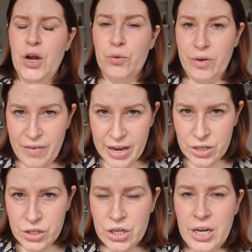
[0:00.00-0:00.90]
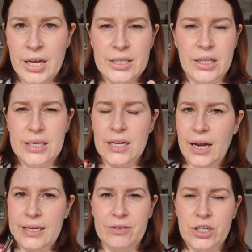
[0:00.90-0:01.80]
Revenge. So they're
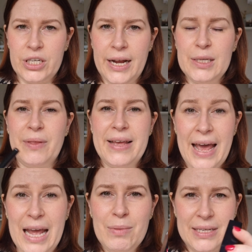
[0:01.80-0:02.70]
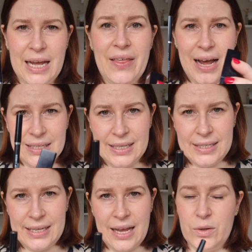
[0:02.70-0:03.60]
slightly different shades, but they came together as a
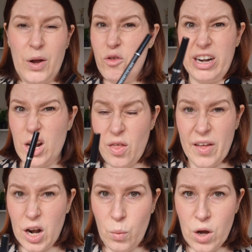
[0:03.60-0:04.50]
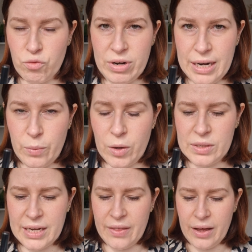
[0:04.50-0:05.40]
set. So I already know that they're going to work really well
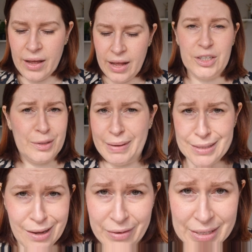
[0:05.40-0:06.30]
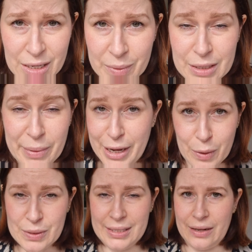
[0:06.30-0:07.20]
together. It just makes life easier when somebody
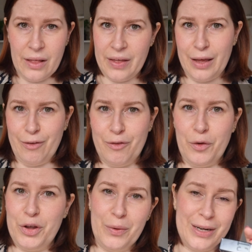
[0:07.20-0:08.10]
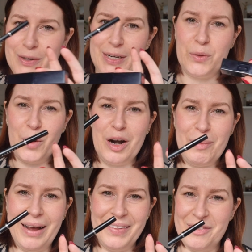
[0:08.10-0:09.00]
else has done the thinking for you. I don't need to worry
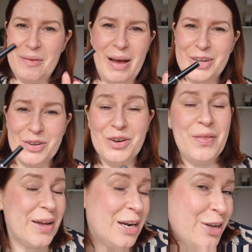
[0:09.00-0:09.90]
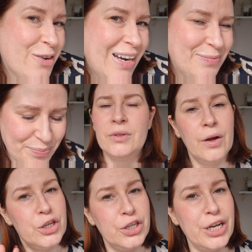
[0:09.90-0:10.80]
about if they match or not. They're going to look great.
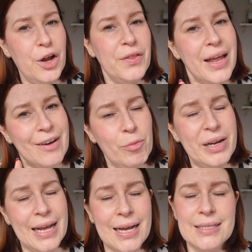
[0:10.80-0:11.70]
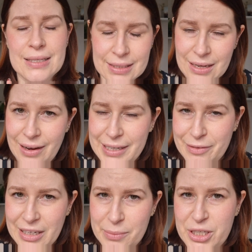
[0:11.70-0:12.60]
Now I should note that everybody has slightly
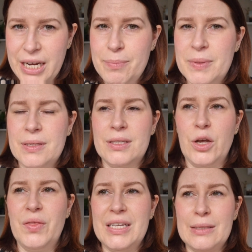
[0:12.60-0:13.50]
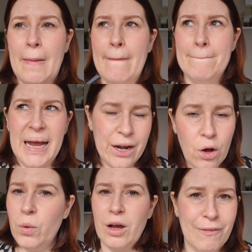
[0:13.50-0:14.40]
different lip shapes. So this may
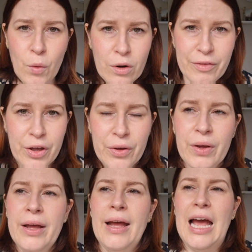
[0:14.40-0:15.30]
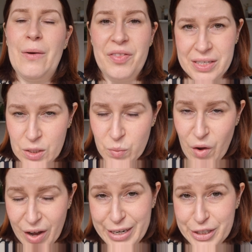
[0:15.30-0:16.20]
not work for all of you. However, this is
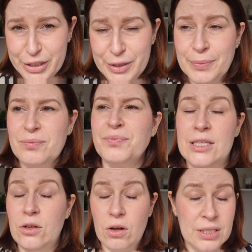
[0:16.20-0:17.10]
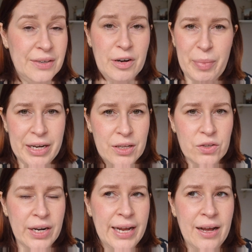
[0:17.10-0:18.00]
what I do. There's lots of different opinions
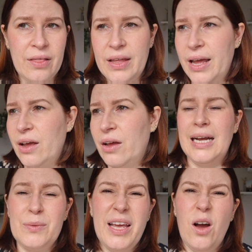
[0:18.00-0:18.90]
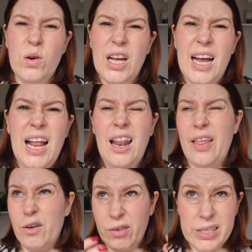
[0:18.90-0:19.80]
on it out there. As we get older,
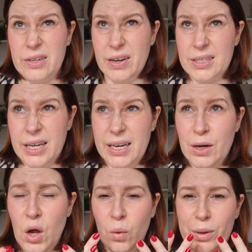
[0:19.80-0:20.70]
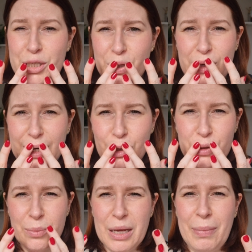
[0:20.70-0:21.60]
like the rest of our skin, we do
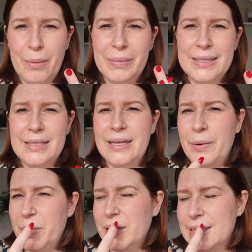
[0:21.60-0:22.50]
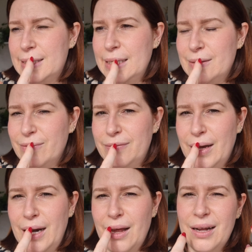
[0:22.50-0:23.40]
lose a bit of plumpness in there. We're going to see some
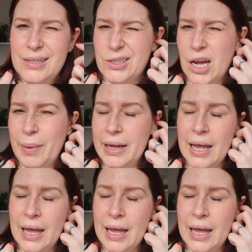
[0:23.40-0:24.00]
fine lines coming.